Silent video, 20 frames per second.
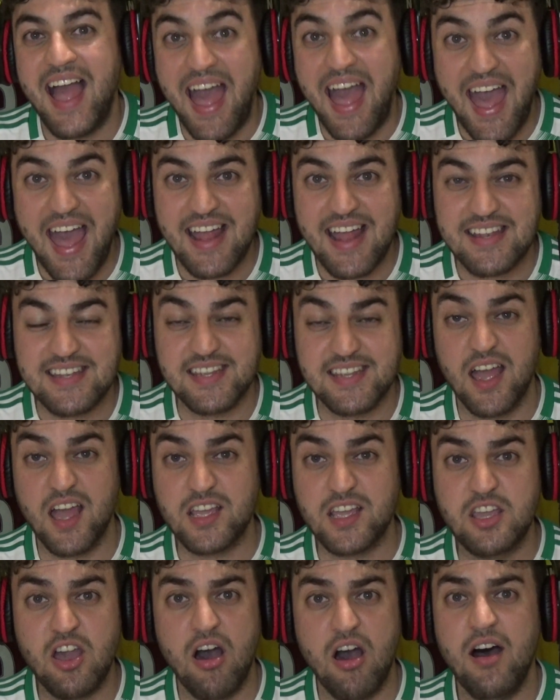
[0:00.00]
And
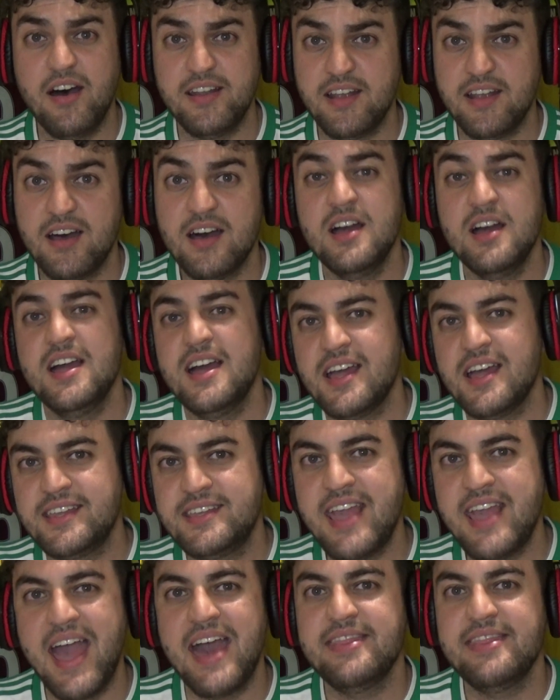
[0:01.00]
Ghana
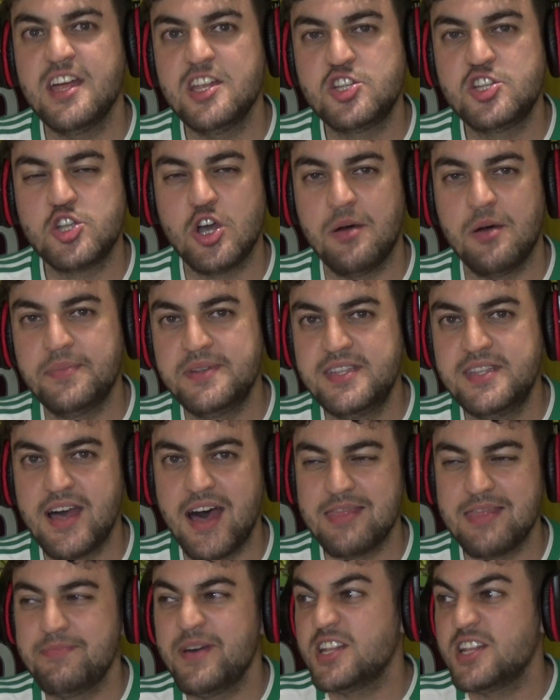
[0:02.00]
get the job done.